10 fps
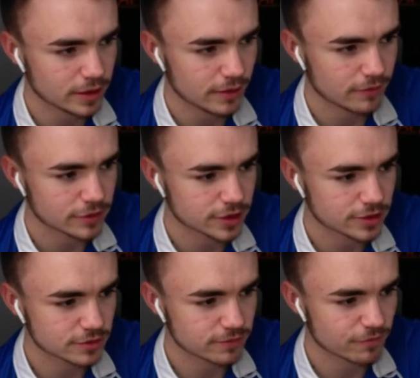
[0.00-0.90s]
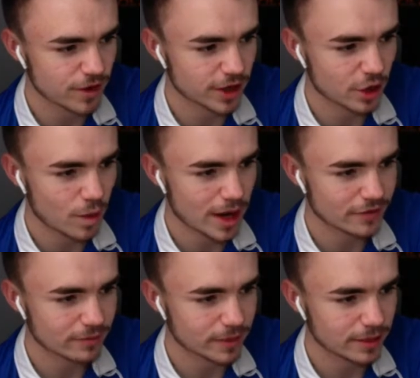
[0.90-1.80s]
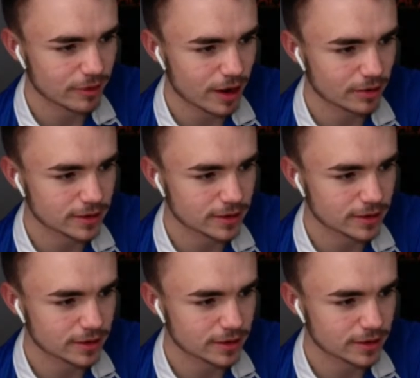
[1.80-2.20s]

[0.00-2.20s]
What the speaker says: Everyone just sort of running away from Lee Brown.